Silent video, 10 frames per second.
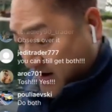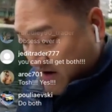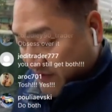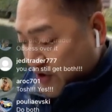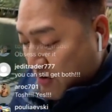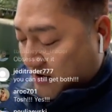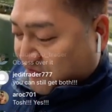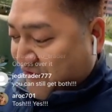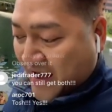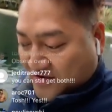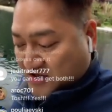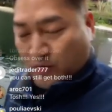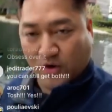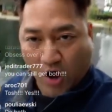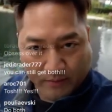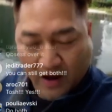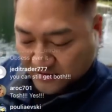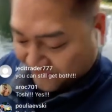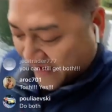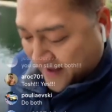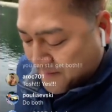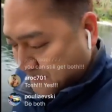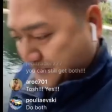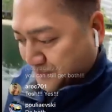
I never knew I was fat until someone called me I was fat.